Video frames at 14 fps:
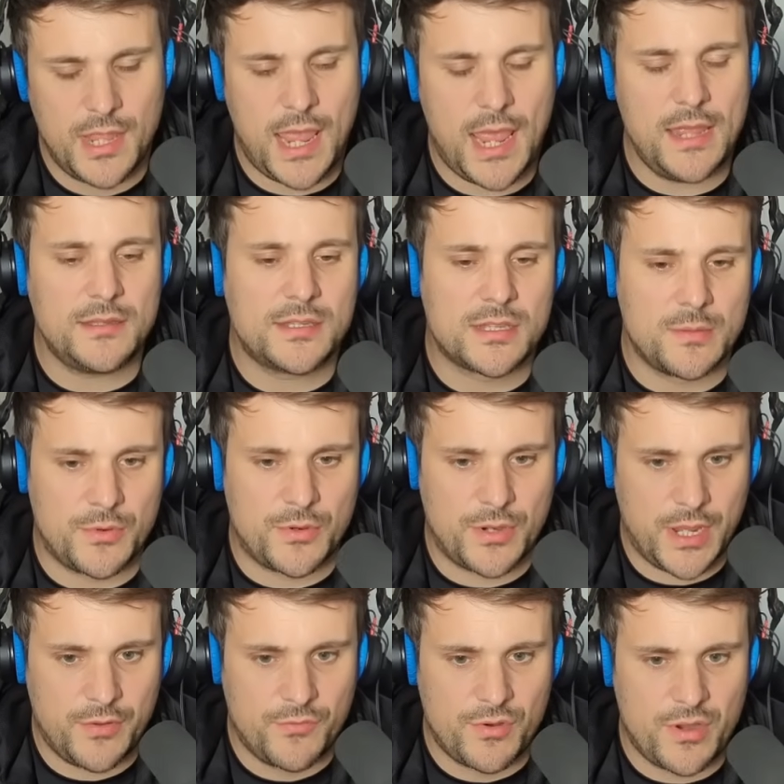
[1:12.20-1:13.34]
In
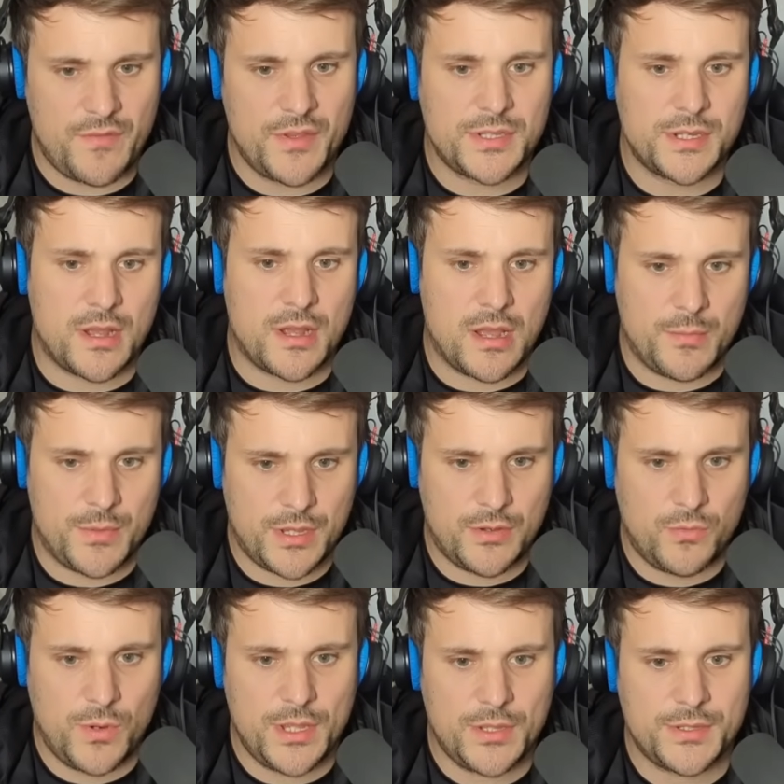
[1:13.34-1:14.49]
summary, riveted armor,
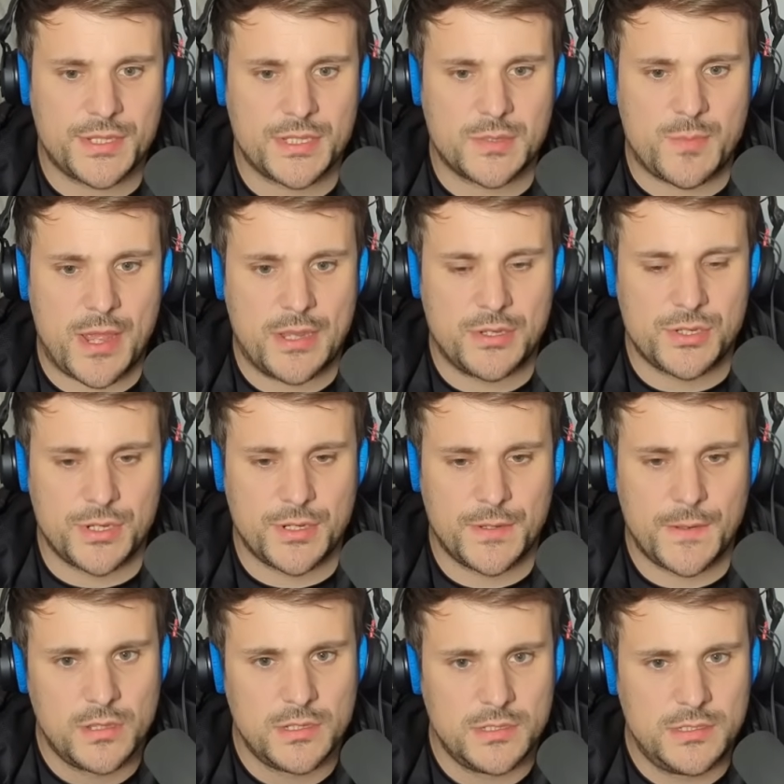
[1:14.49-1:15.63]
wheeled
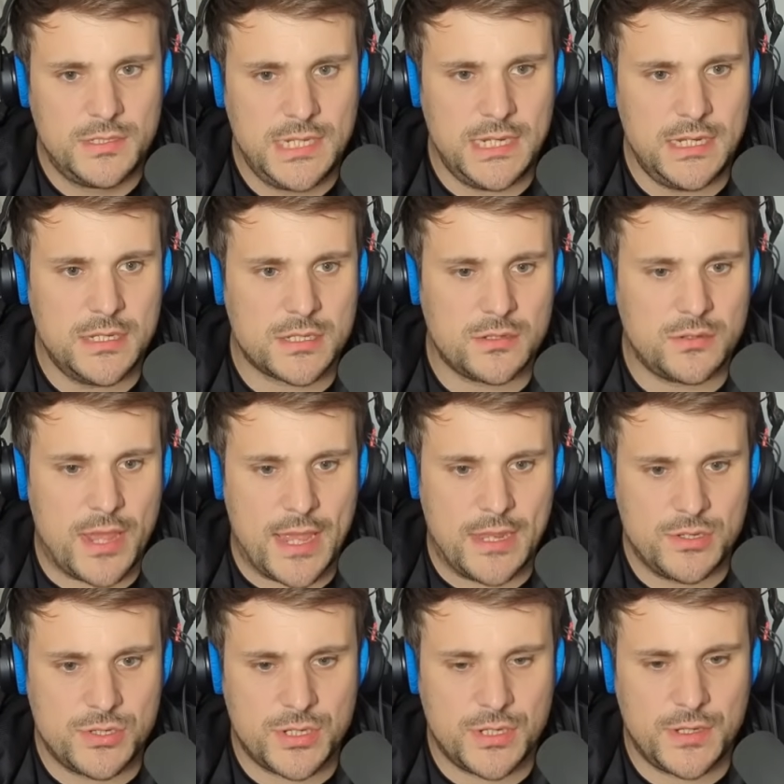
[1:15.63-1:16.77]
suspension, diesel
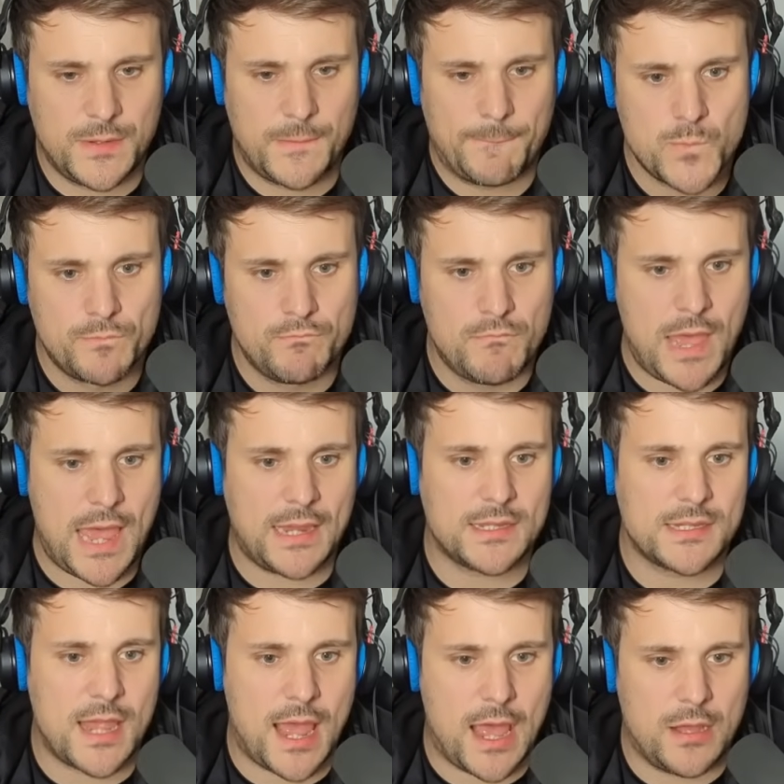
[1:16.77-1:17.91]
engine,
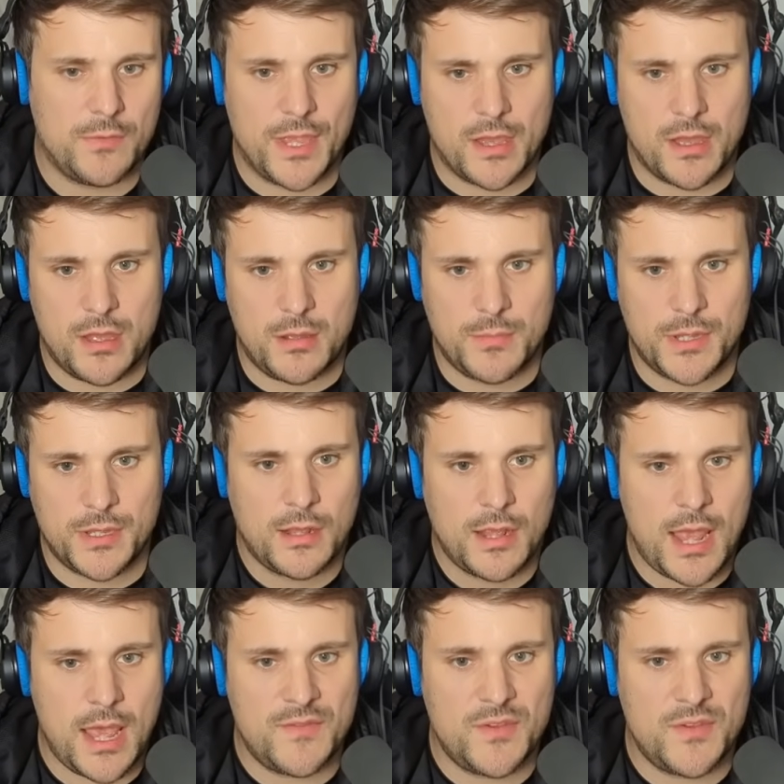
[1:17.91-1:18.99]
max out the armor, heavy